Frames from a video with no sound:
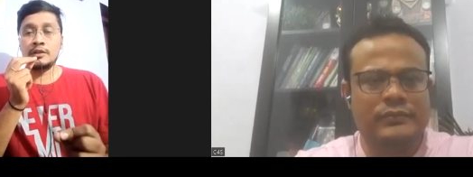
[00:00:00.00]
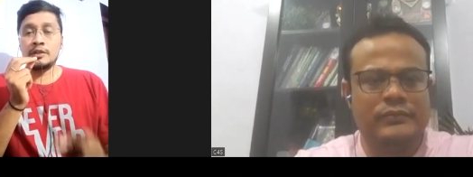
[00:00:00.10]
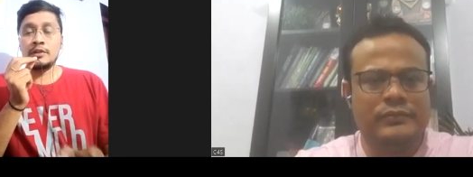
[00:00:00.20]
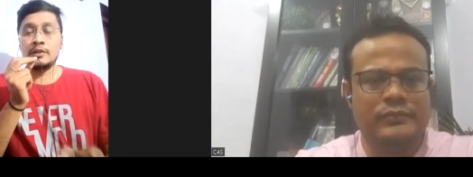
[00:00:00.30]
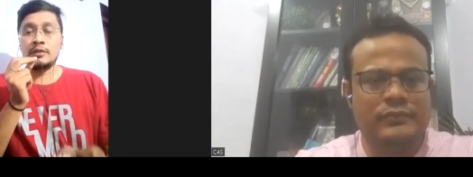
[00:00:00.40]

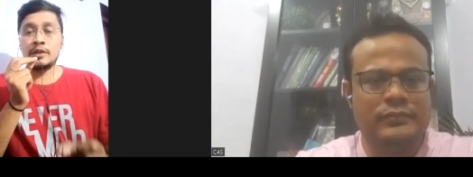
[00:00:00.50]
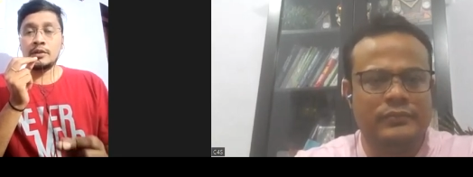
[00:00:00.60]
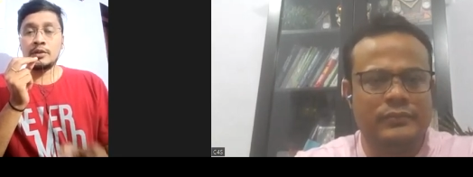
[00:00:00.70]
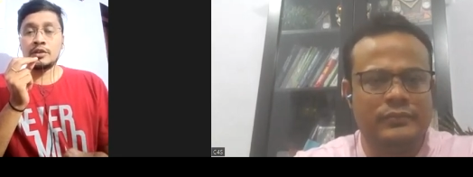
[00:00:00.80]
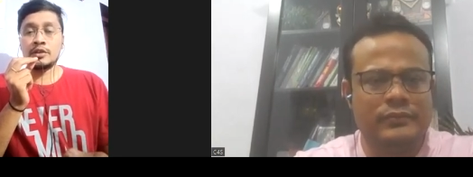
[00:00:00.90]
Speaker 1: give a
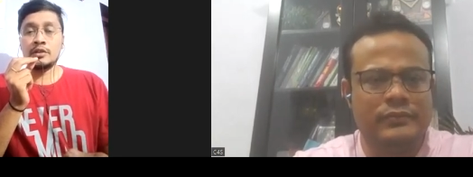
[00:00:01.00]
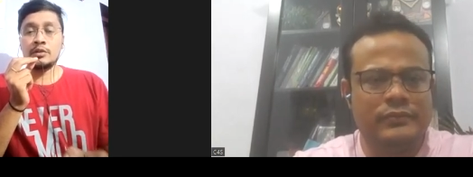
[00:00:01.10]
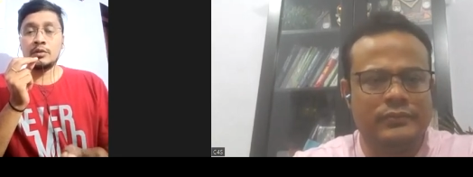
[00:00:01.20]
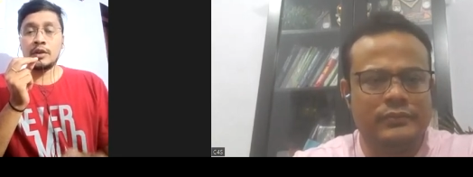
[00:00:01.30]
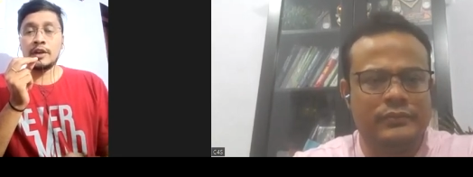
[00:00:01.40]
question
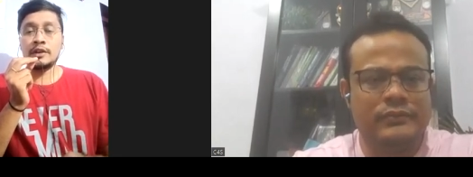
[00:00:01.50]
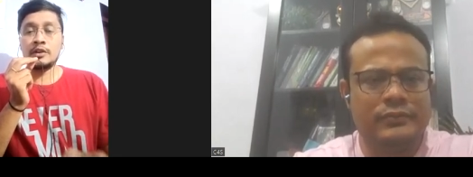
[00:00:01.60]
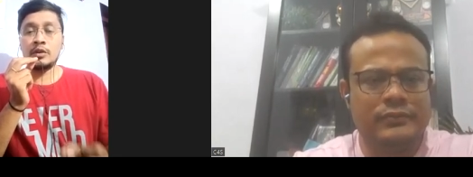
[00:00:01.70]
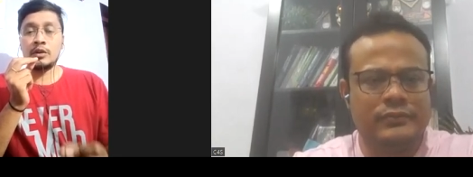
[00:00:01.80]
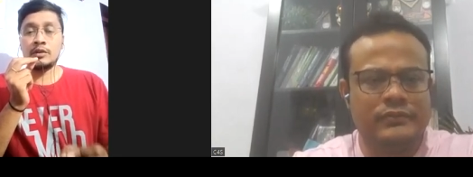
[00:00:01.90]
to write
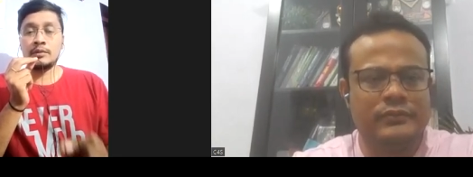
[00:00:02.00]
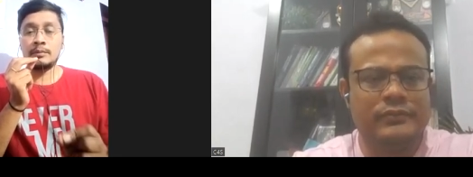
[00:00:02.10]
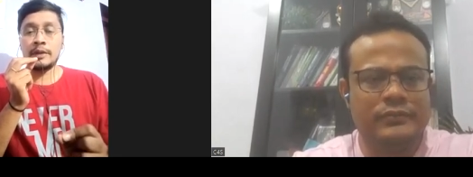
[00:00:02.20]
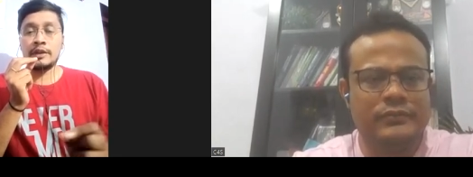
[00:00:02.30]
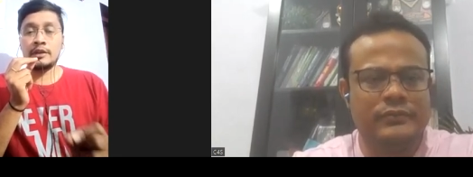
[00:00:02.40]
on
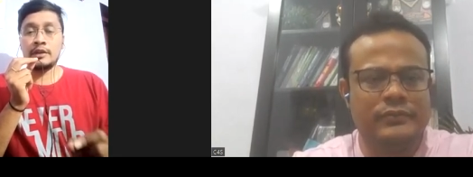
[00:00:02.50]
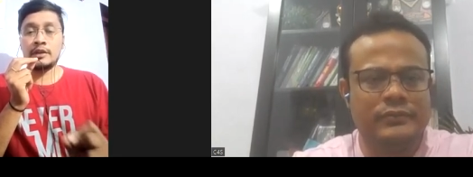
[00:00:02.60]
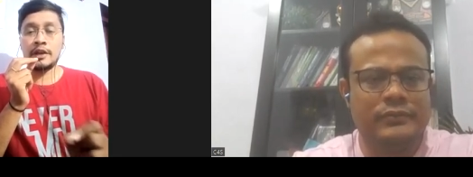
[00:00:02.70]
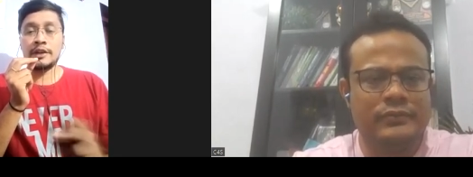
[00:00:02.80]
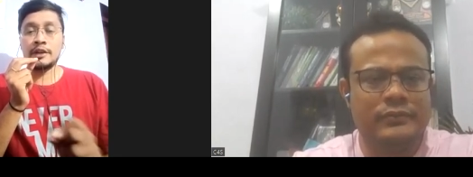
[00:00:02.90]
by uh,
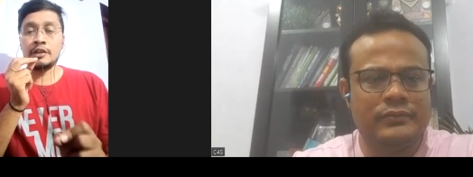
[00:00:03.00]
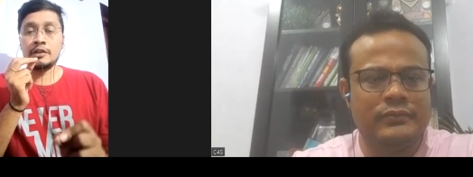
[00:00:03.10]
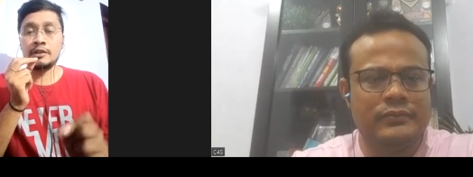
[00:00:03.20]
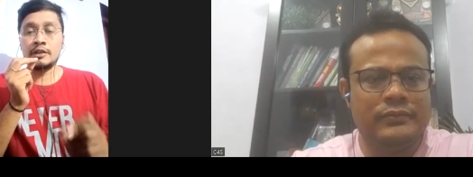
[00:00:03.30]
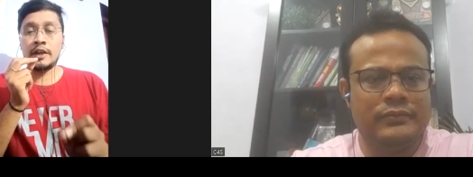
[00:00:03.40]
writing
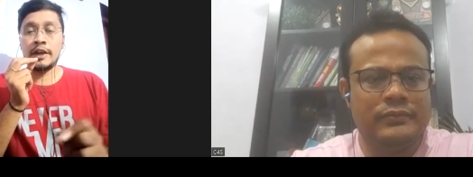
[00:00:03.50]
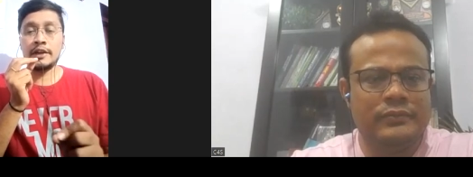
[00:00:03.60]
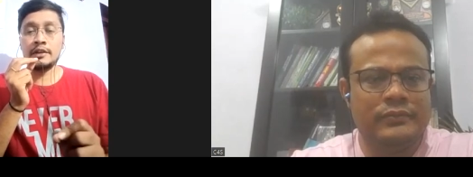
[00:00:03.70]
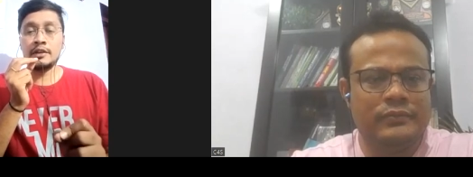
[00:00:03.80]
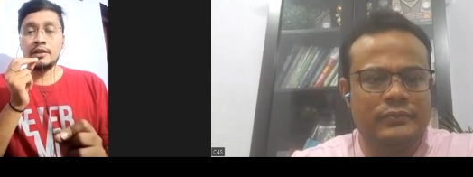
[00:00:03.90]
in
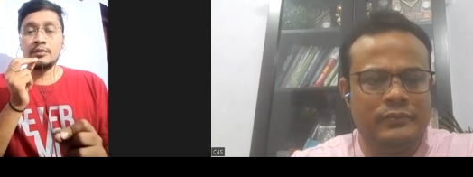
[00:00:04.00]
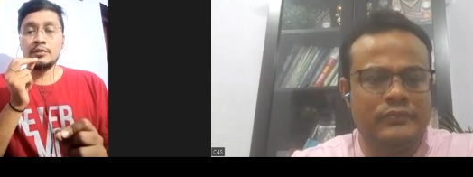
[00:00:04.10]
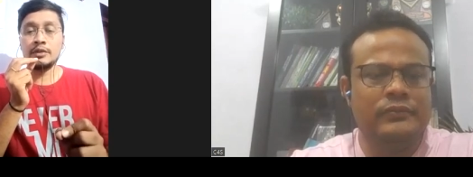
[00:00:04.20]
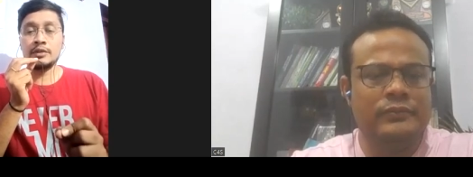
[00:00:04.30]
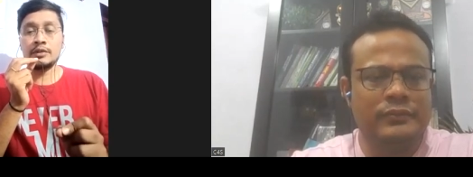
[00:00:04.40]
hand,
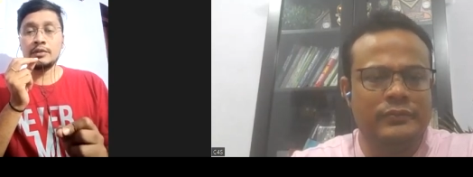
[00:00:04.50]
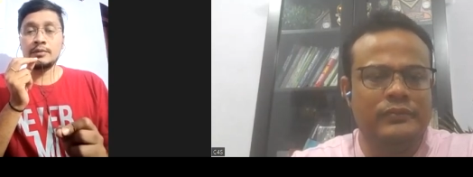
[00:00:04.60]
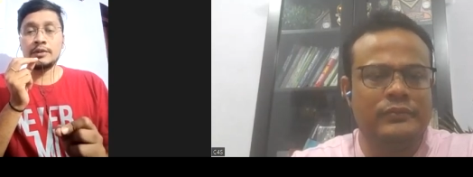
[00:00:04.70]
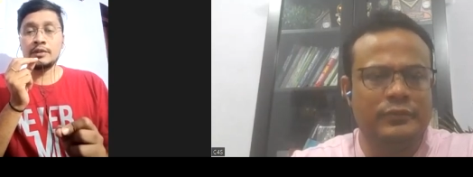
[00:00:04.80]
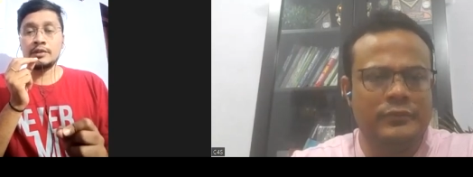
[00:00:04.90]
we hmm.
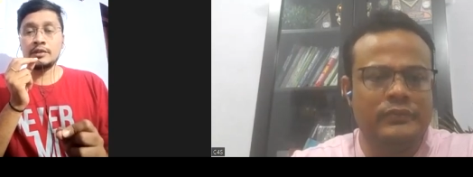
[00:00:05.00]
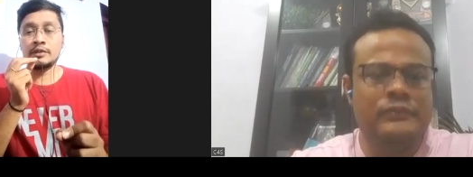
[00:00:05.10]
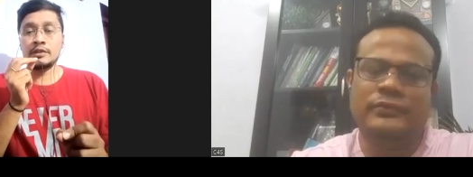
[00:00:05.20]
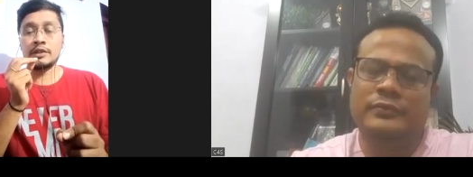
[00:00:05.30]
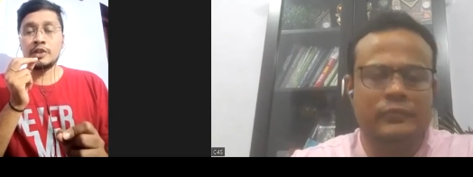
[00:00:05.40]
we
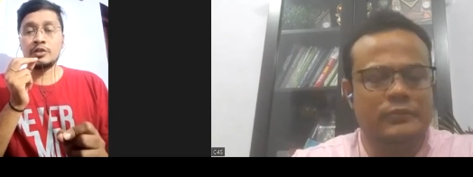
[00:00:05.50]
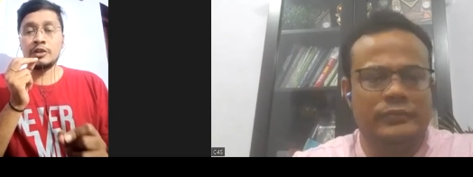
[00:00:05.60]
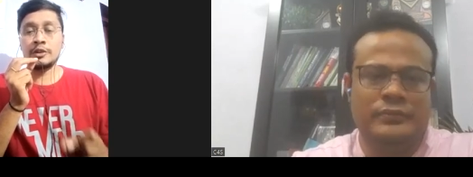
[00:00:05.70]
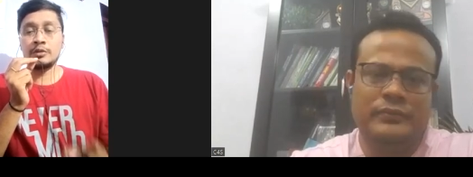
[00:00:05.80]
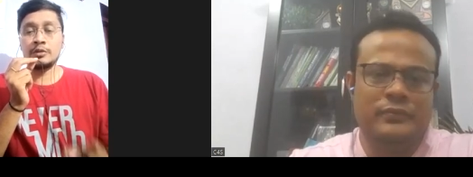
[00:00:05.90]

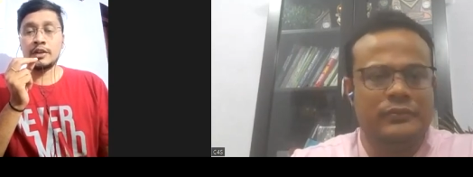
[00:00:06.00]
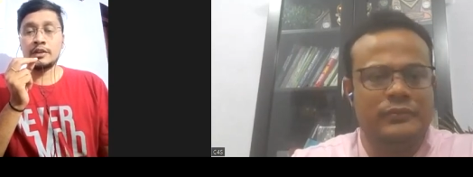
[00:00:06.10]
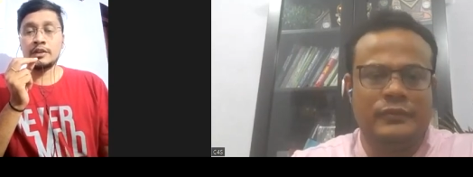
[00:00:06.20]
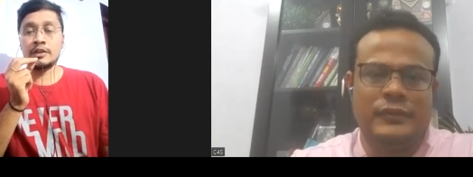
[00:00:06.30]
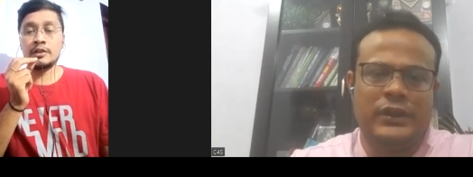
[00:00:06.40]
naturally do that.
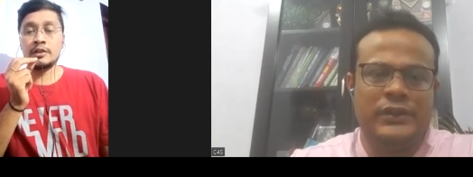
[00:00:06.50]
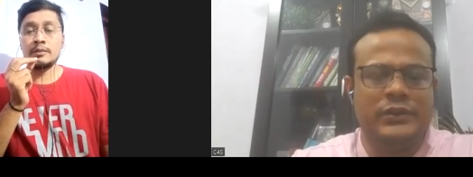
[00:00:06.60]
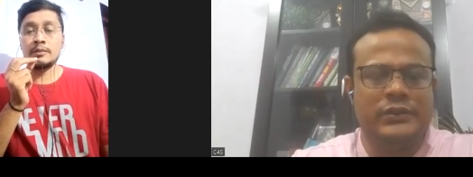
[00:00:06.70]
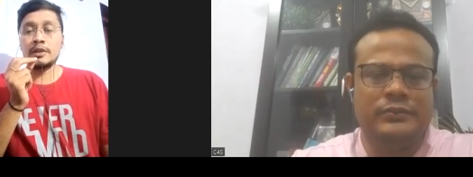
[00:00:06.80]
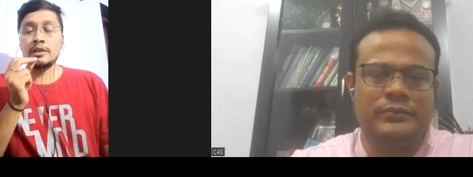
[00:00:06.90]

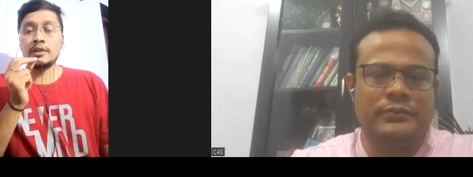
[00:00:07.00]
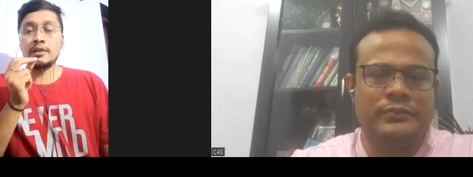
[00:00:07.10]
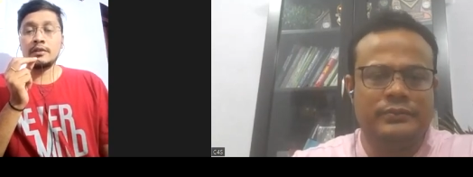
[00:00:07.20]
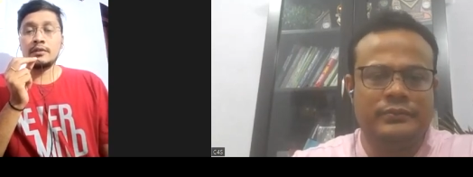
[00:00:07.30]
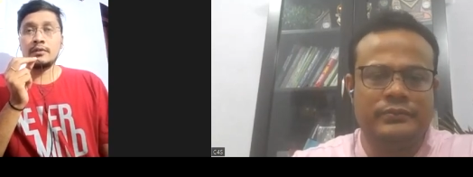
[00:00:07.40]
Right. But
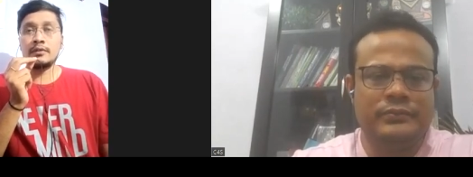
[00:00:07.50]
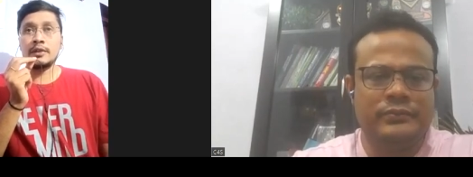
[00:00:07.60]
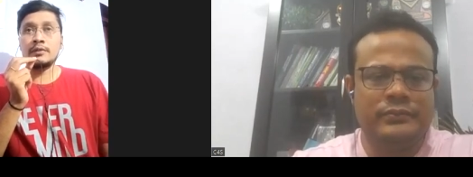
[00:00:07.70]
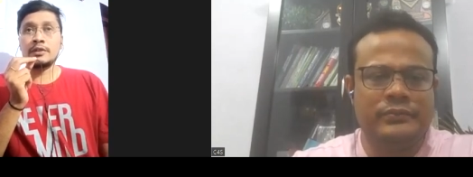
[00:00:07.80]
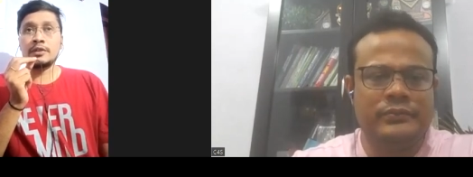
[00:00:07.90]
uh,
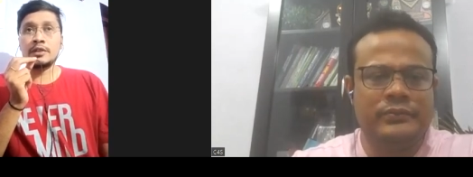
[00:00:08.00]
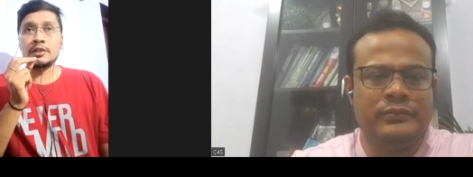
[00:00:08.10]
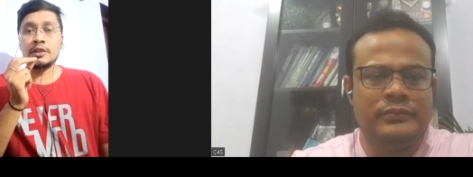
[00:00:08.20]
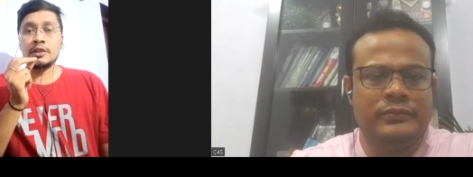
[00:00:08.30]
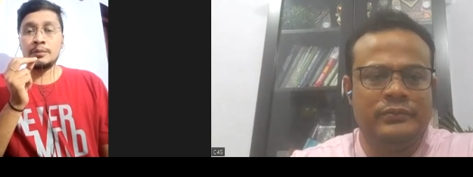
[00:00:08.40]
when we see in
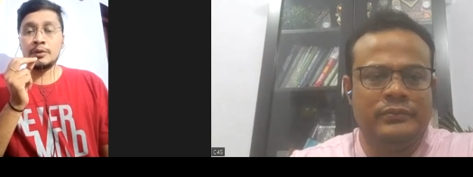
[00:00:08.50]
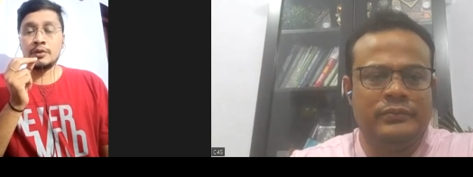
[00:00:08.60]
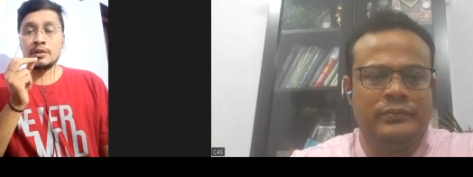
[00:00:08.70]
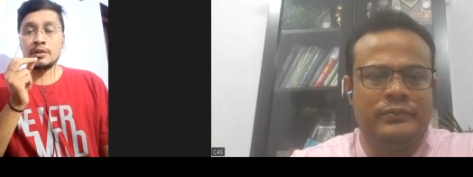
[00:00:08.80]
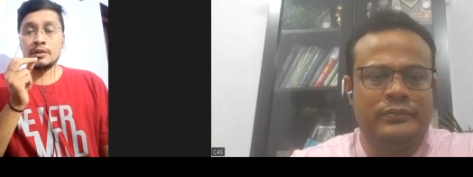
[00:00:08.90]
the
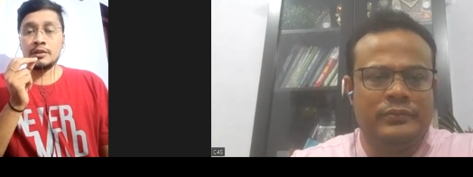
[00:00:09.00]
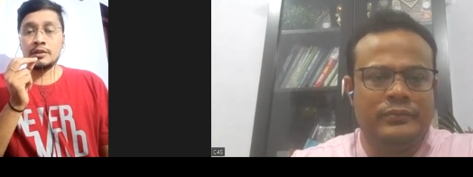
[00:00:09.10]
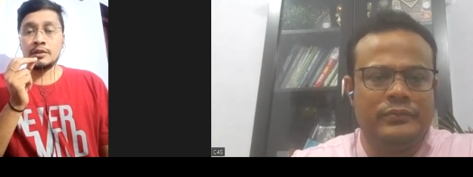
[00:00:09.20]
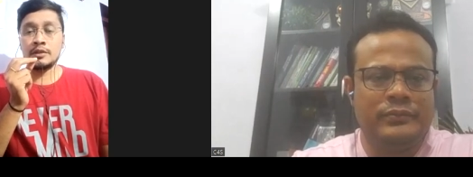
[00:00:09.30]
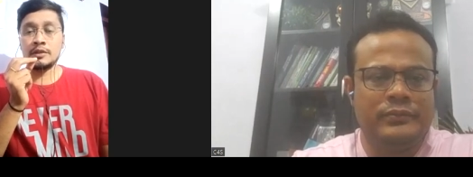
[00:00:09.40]
computer, it
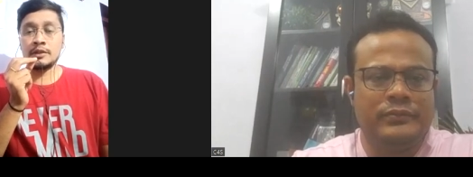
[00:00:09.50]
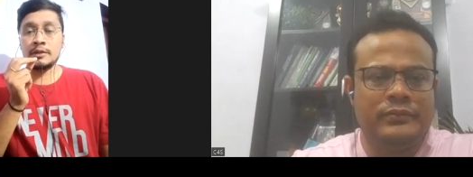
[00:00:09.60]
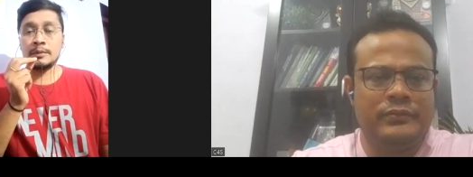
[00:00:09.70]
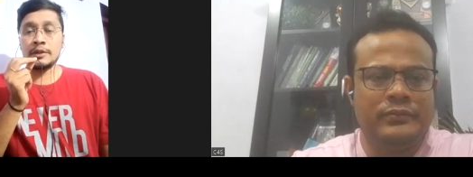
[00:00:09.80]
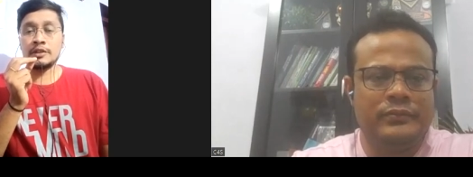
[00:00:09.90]
uh,
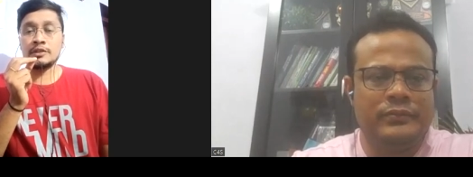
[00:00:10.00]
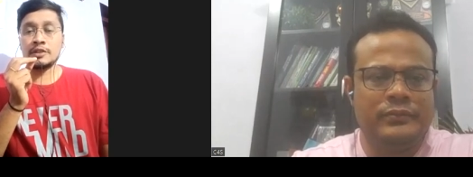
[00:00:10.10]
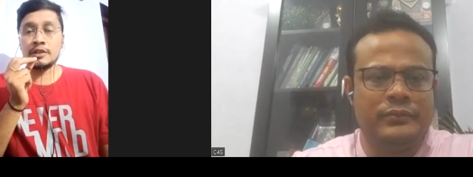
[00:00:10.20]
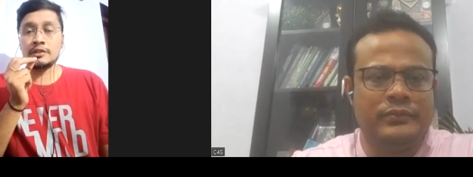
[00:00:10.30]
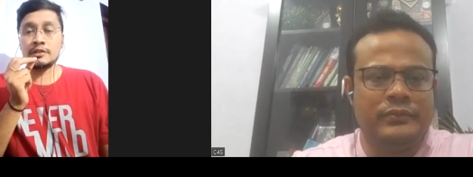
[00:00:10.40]
the brain
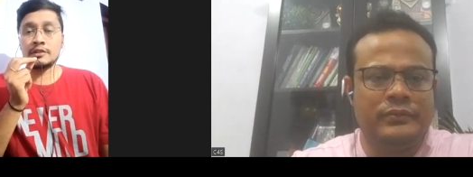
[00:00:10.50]
strucks,